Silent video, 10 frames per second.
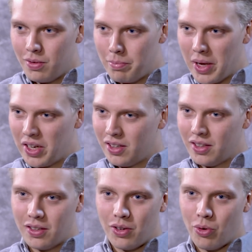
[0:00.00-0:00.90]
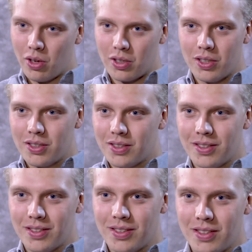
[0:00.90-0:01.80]
Metal, rock.
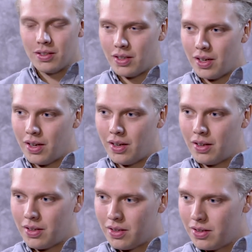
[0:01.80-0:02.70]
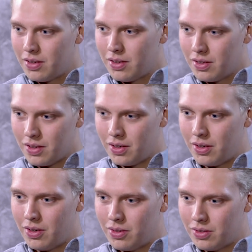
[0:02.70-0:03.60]
I
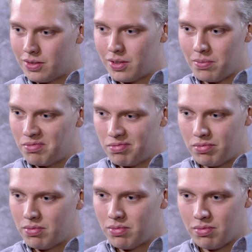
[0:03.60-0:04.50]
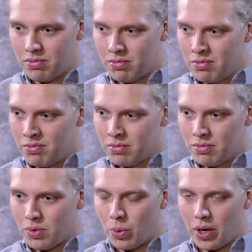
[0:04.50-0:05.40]
don't know, some
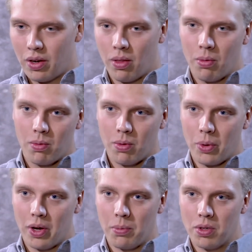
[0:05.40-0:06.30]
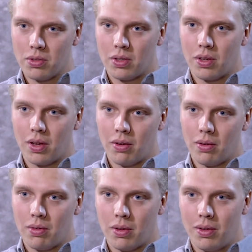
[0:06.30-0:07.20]
weird music, I don't know.